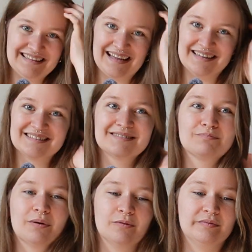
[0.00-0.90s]
Yeah, it's
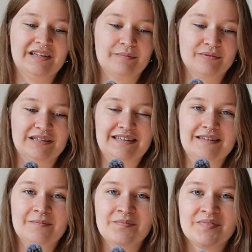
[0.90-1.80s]
probably a
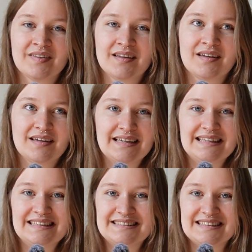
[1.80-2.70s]
pretty
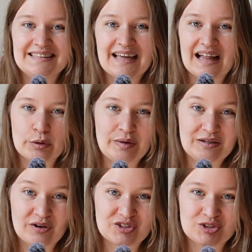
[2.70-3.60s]
easy Halloween
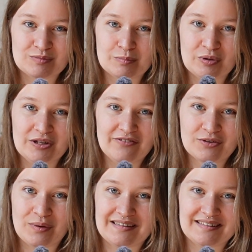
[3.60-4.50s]
costume to pull off
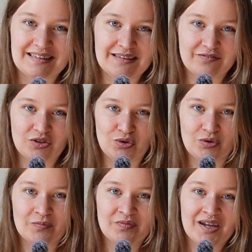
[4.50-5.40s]
quickly if you
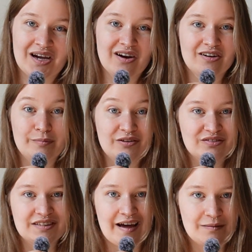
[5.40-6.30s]
are in a bit of
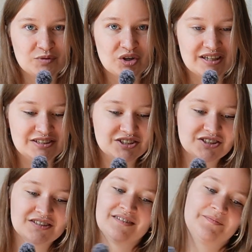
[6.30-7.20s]
a time
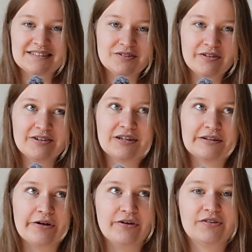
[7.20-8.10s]
crunch. That's all the
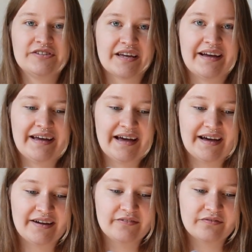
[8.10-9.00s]
clothes I
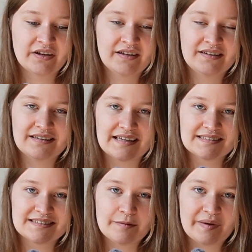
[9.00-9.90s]
have.
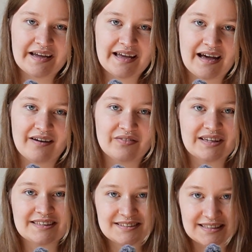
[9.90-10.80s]
Next up, I have
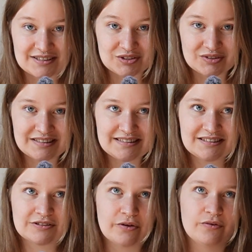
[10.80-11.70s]

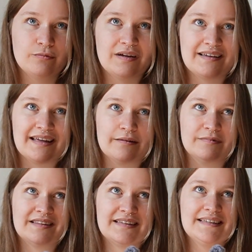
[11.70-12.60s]
accessories. So again,
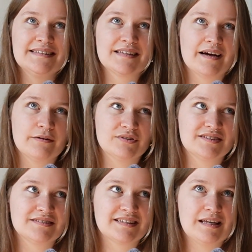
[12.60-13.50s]
with these, I
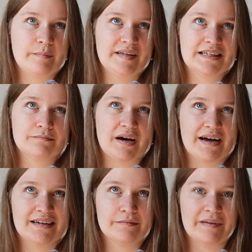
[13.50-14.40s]
was keeping in
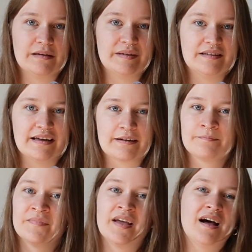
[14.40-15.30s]
mind maybe like
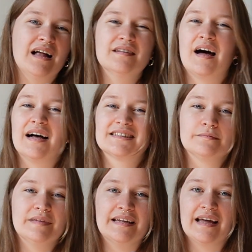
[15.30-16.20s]
a
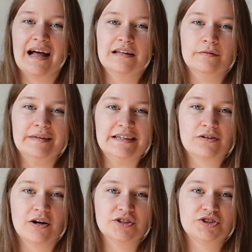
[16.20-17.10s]
last minute Halloween
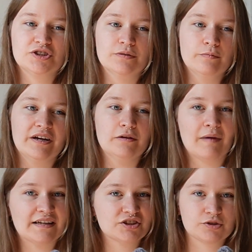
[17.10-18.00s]
costume where you
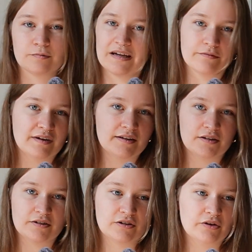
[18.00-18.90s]
might just wear
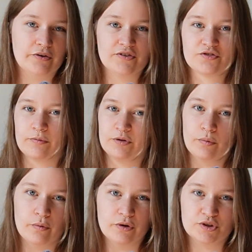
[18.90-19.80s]
regular clothes from your
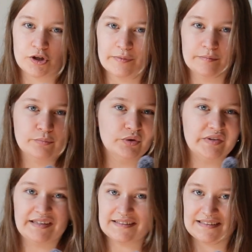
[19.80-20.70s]
wardrobe and pull
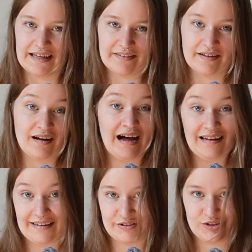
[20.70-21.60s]
things together. I
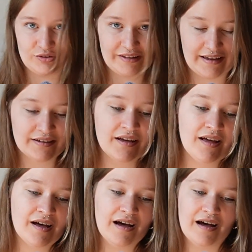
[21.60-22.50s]
like to do that.
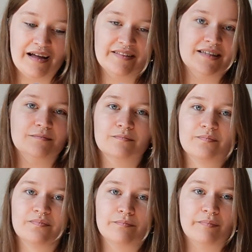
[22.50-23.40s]
And then
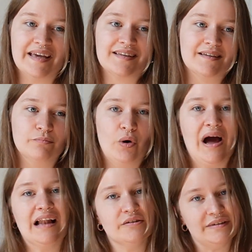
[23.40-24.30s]
make it more
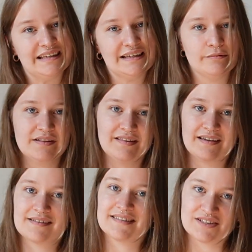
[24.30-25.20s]
Halloweeny with
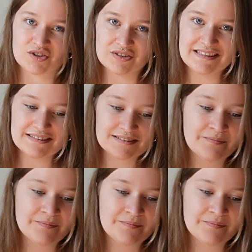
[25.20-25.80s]
accessories.